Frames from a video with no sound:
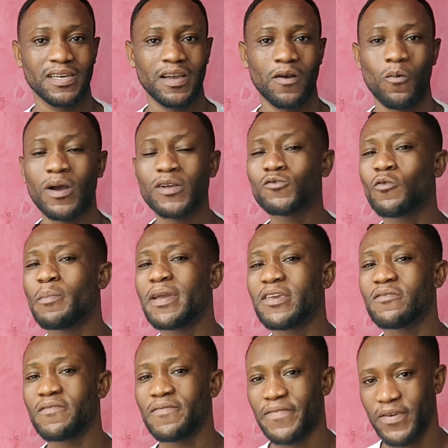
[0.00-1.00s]
What will make
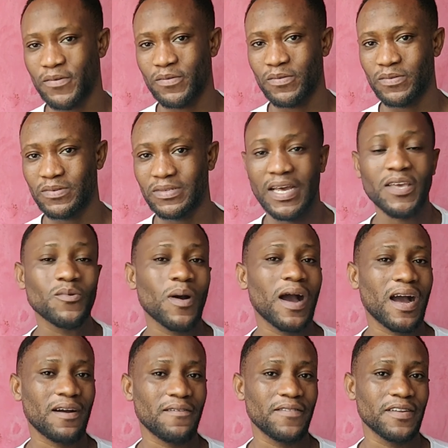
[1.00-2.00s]
you feel that you are
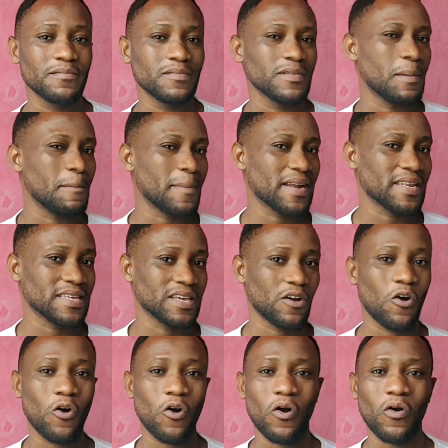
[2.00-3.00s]
having the money
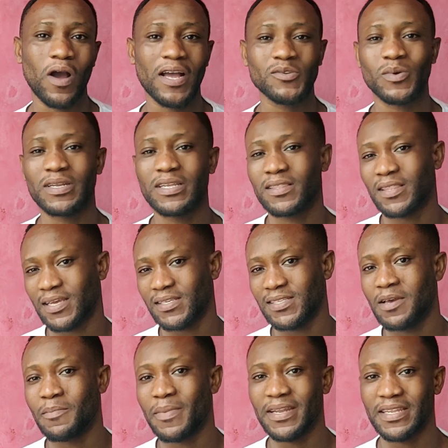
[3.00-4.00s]
or actually touch
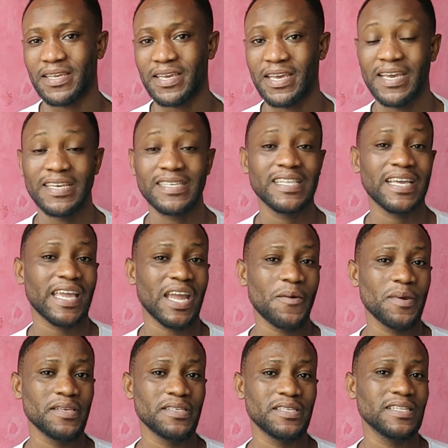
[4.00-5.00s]
the money is the
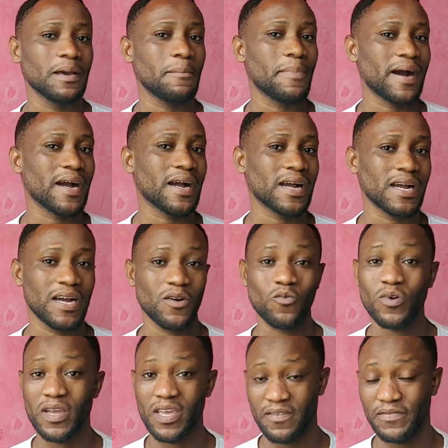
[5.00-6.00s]
currency the bank
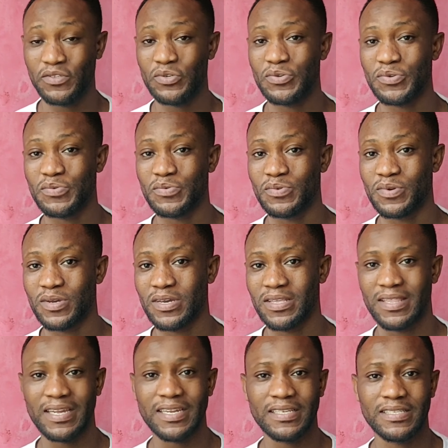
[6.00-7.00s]
will give to you.
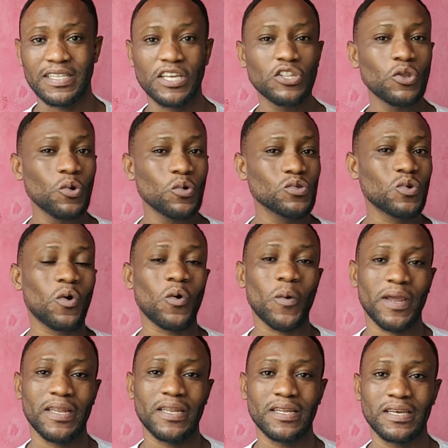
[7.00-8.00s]
That is the note or
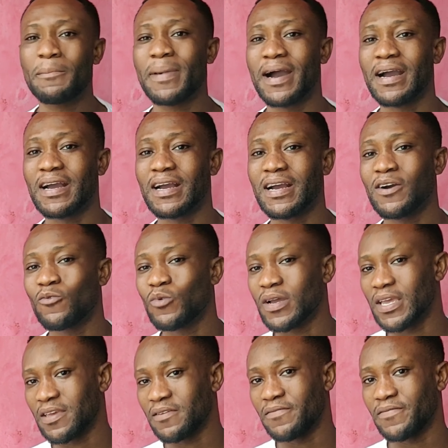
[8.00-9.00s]
coin bank will
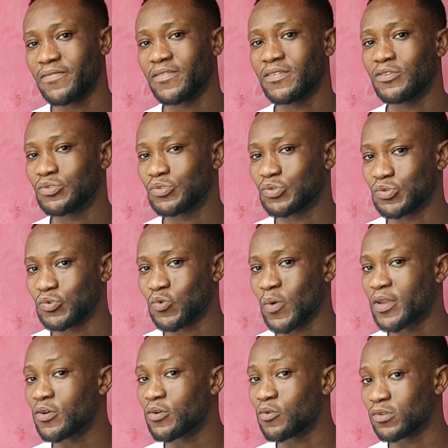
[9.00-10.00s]
give to you
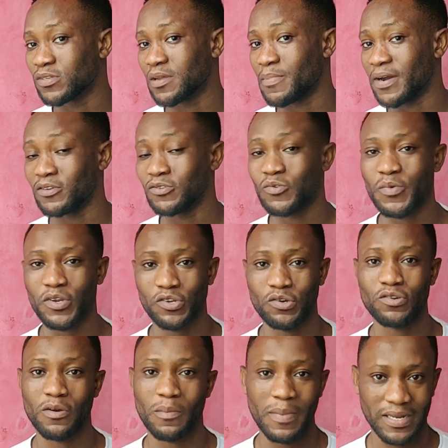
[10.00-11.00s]
when you go to the bank to withdraw
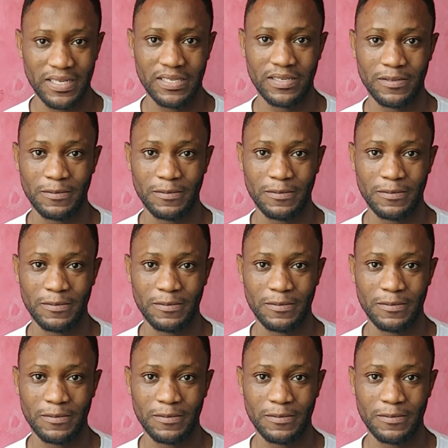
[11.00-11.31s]
your money.